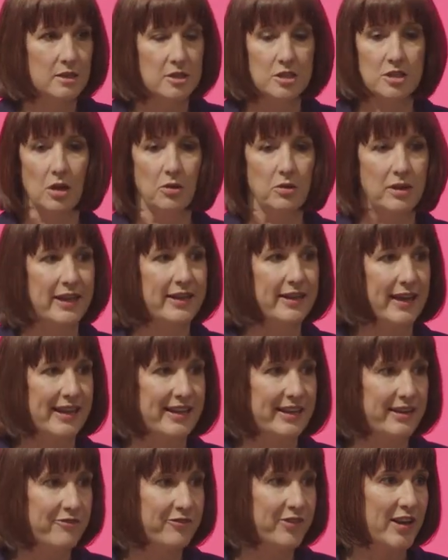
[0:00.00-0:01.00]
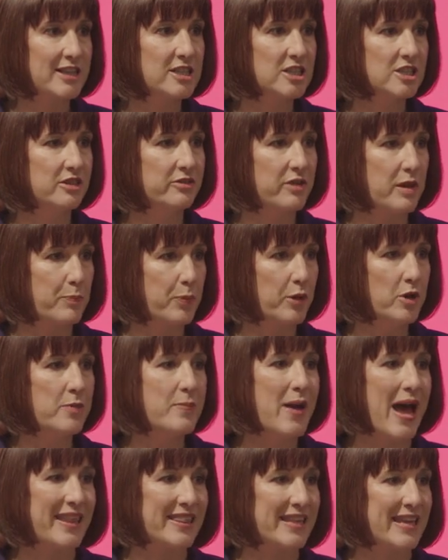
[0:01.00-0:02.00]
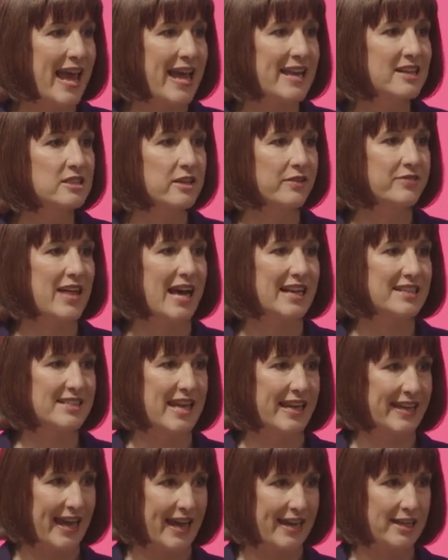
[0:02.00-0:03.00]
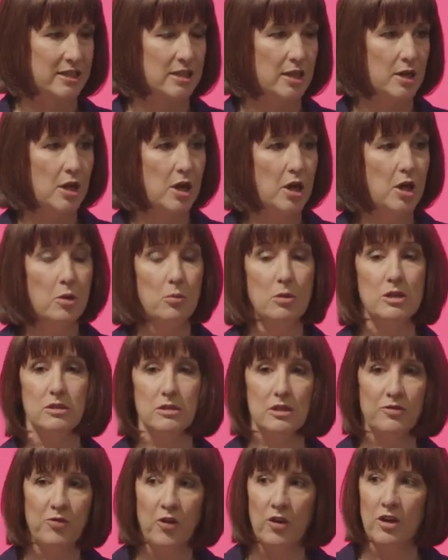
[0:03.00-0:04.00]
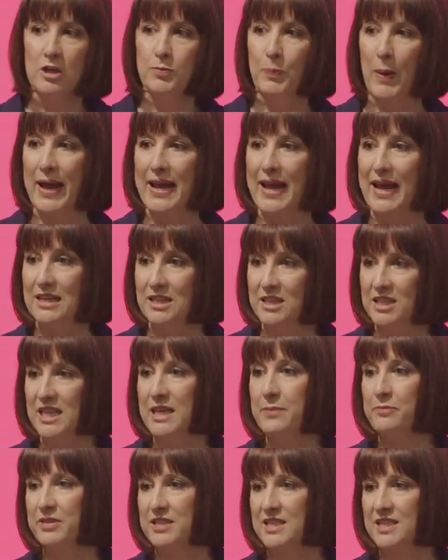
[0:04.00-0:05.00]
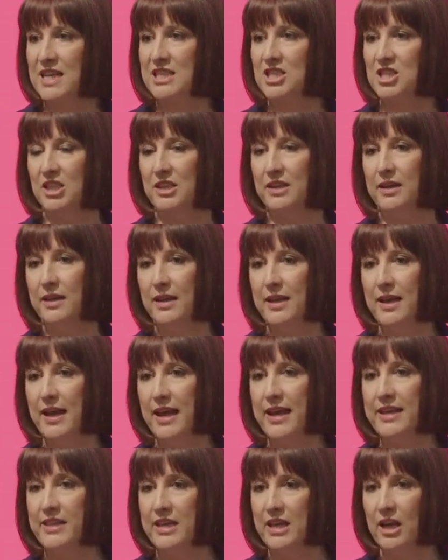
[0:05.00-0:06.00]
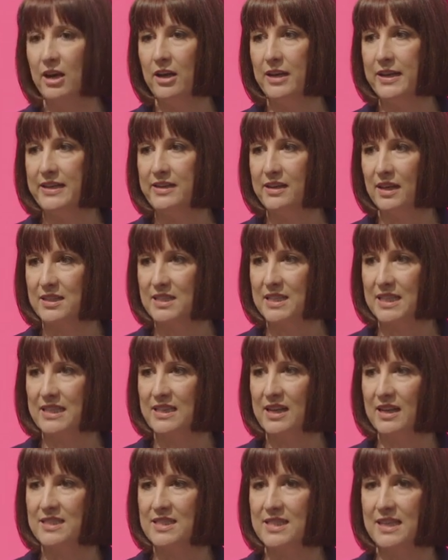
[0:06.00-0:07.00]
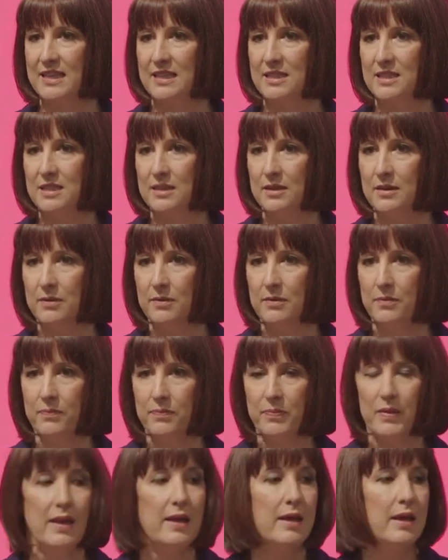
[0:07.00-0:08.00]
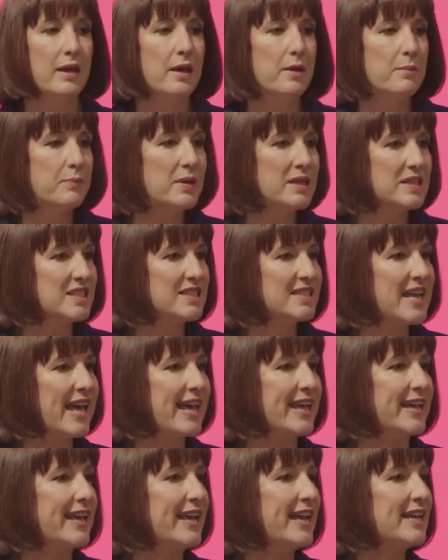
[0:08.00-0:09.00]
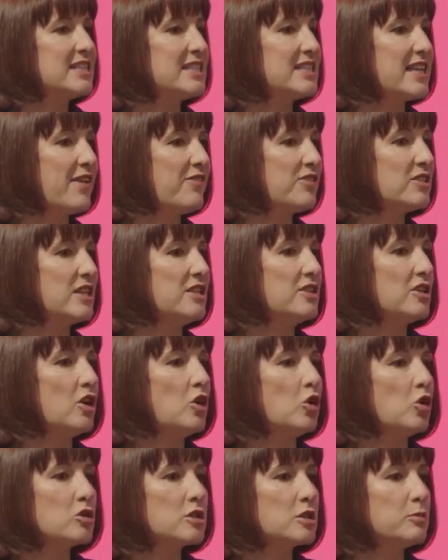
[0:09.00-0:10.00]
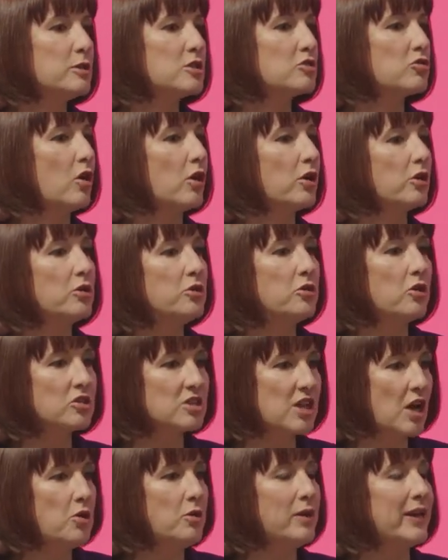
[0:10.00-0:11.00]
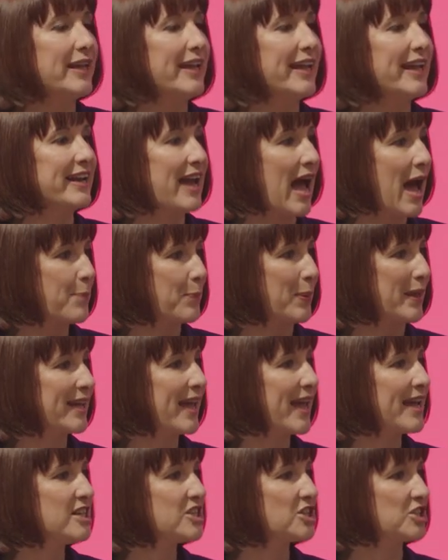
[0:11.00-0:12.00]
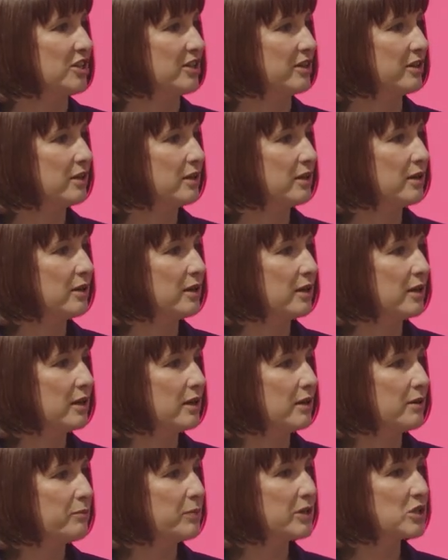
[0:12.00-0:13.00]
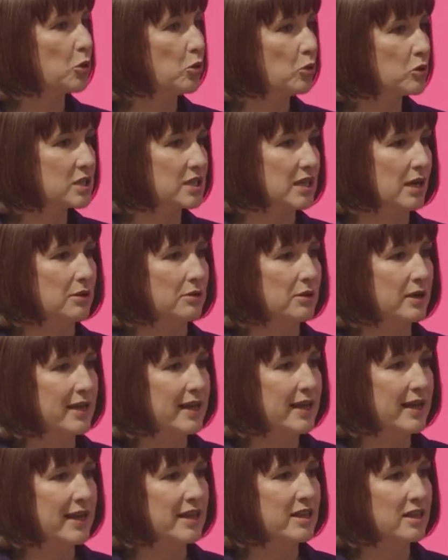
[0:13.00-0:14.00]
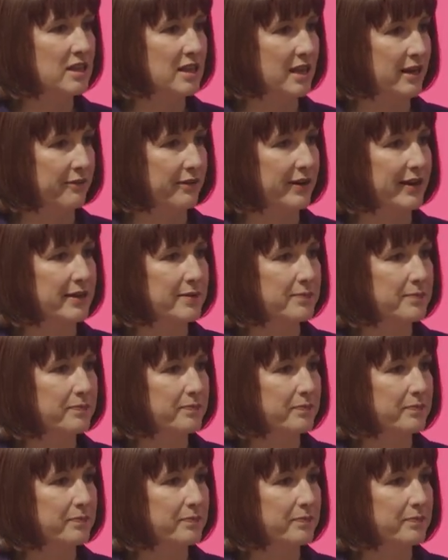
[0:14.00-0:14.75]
stoking an inflationary boom at the end of that decade, which was followed by a deep recession in the early 1990s. But today, it is evident that Lawson was wrong not only in application, but also in theory.